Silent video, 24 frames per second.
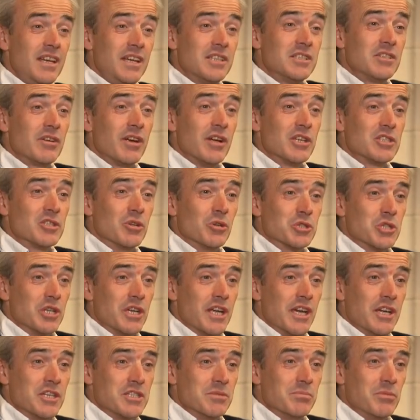it is a great social
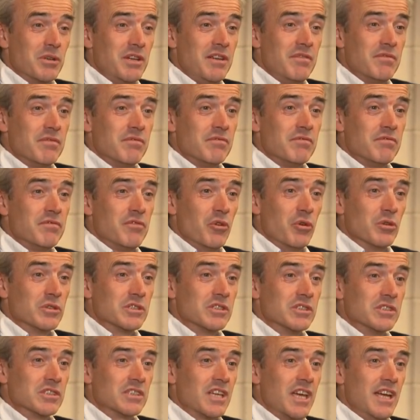occasion, but even for
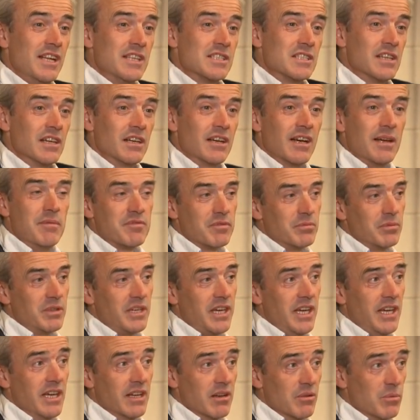us as kids, like I'm from
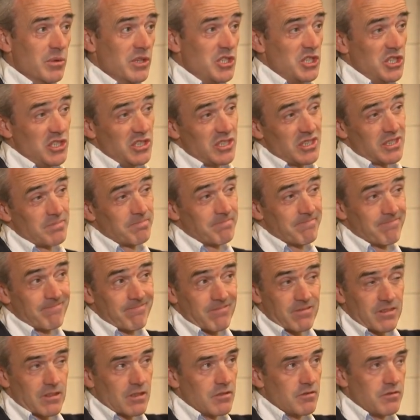Kill, which is
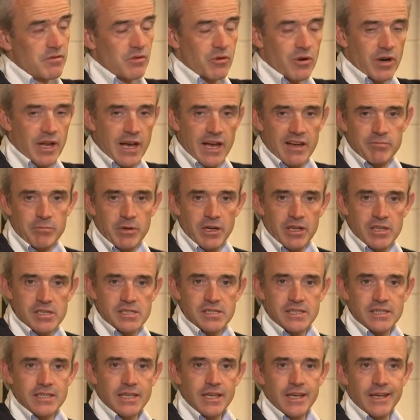four and a half
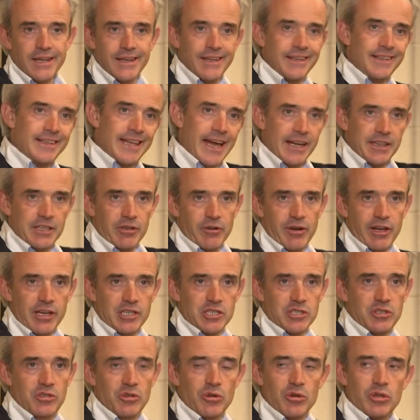miles that
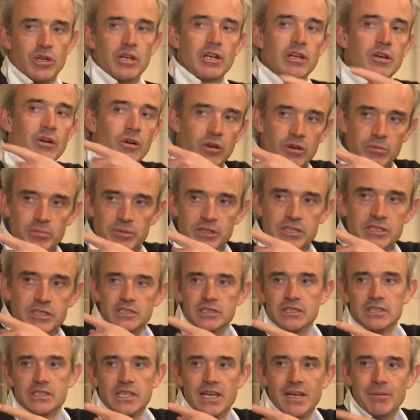direction, York Kilcullen,
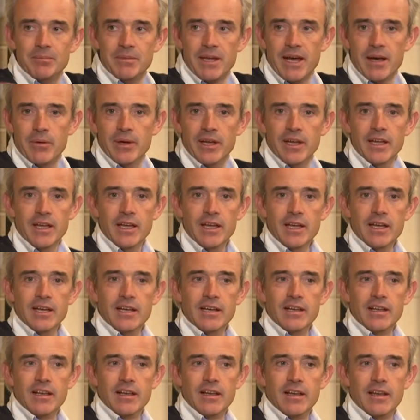is the same that mm. way.
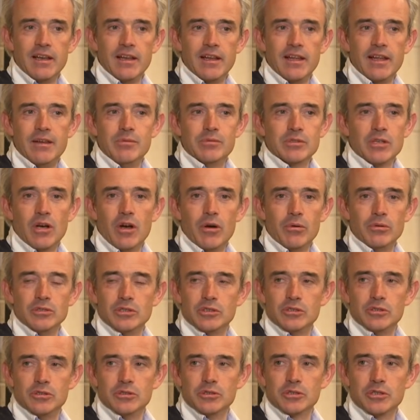Like, it was always
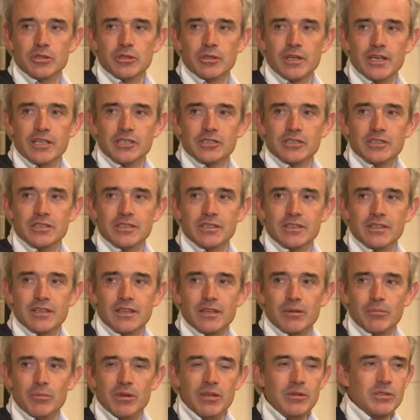a social occasion.
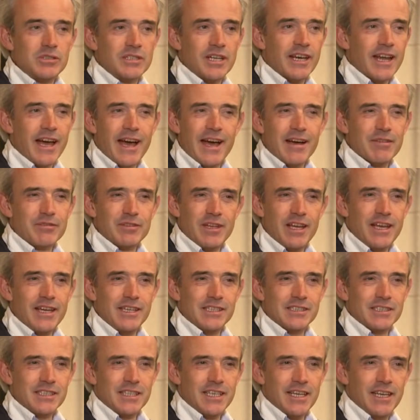We used to get half
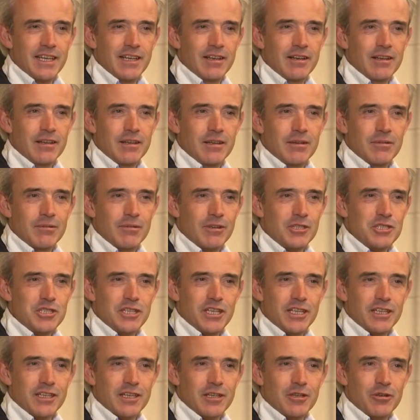days in Kill. What did you
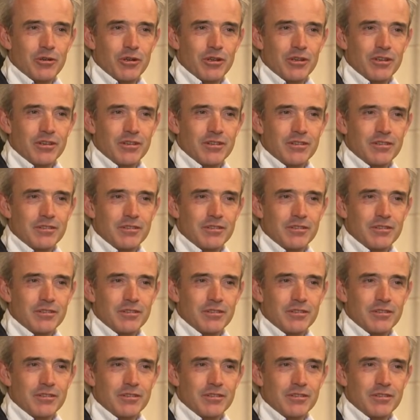get in Kilcullen?